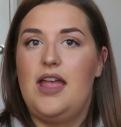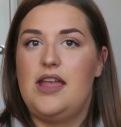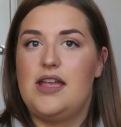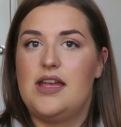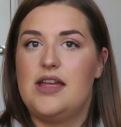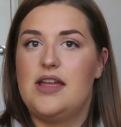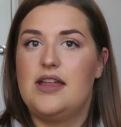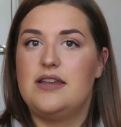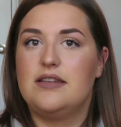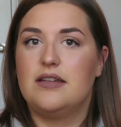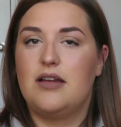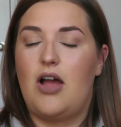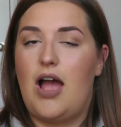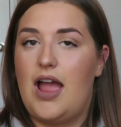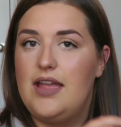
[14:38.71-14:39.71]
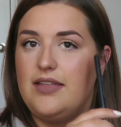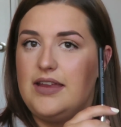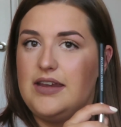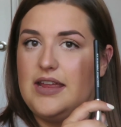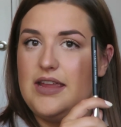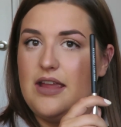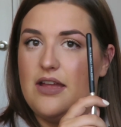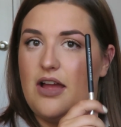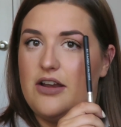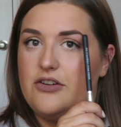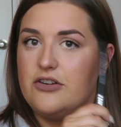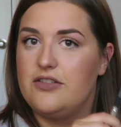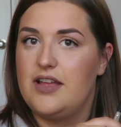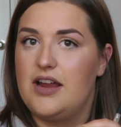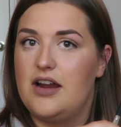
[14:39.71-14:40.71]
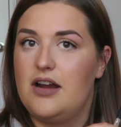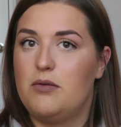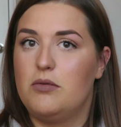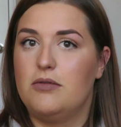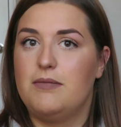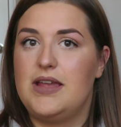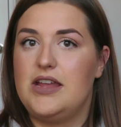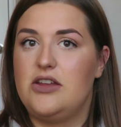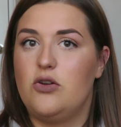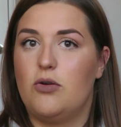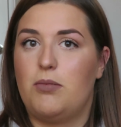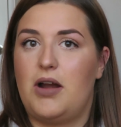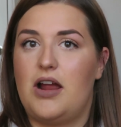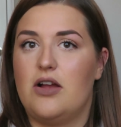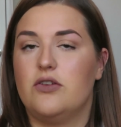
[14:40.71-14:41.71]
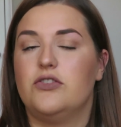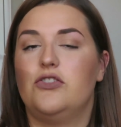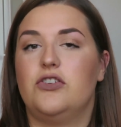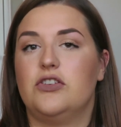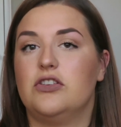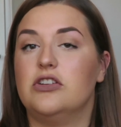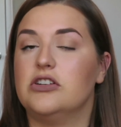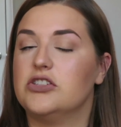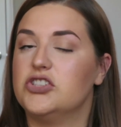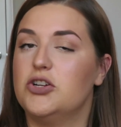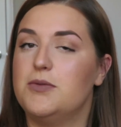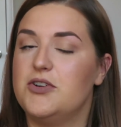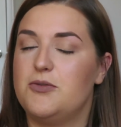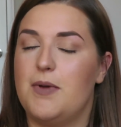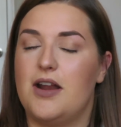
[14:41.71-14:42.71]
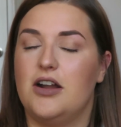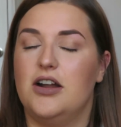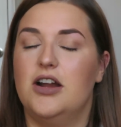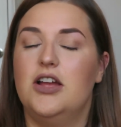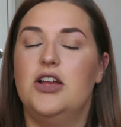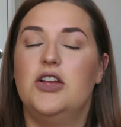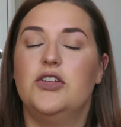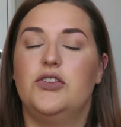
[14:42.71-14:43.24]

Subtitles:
and highlighting under there will make your brows just look so much better.